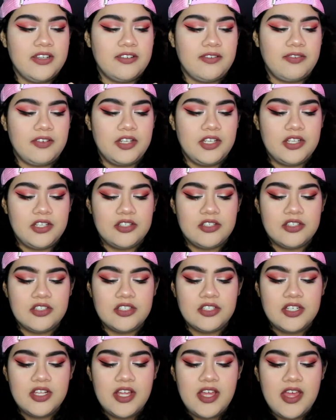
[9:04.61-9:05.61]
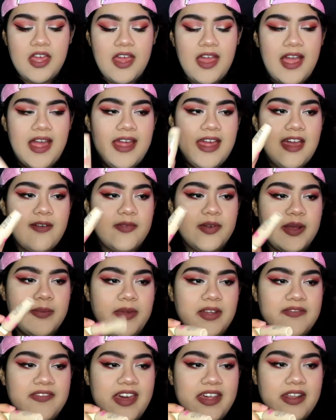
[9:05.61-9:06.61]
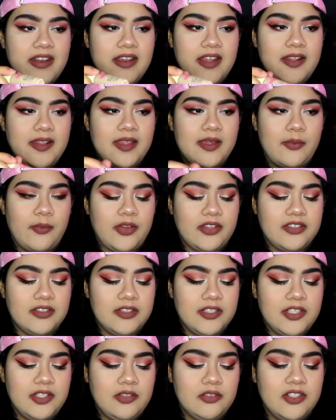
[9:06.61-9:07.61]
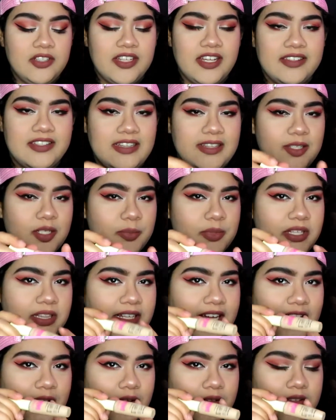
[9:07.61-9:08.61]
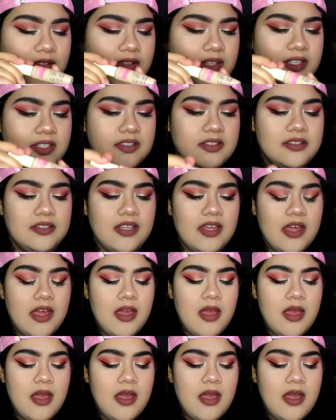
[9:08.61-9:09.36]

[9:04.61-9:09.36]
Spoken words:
I finished. I have one on my vanity that I'm recently using that's a little bit lighter than this,